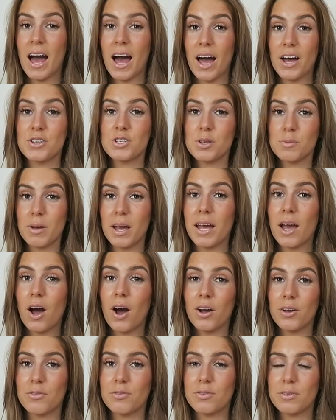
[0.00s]
as you may
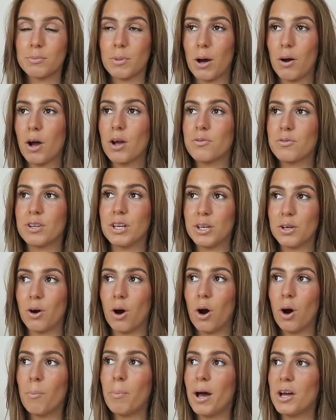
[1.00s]
hope well hopefully
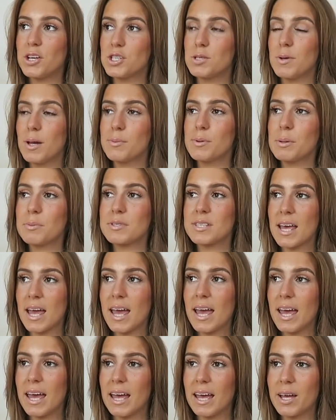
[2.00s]
not but as you may be able to
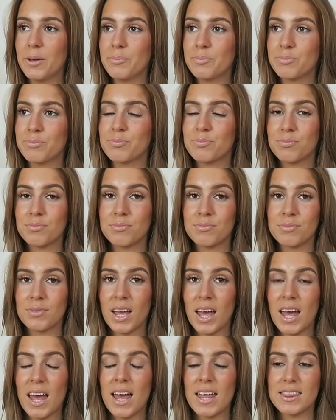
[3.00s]
hear
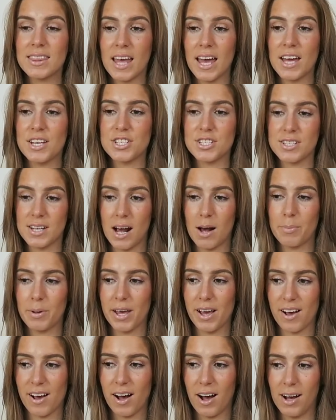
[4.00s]
the hedge is now
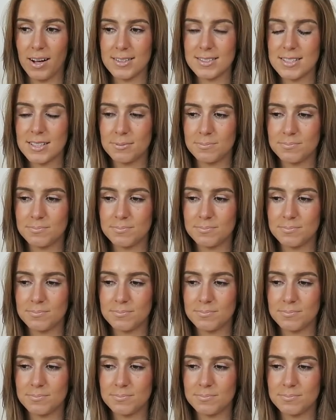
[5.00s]
being cut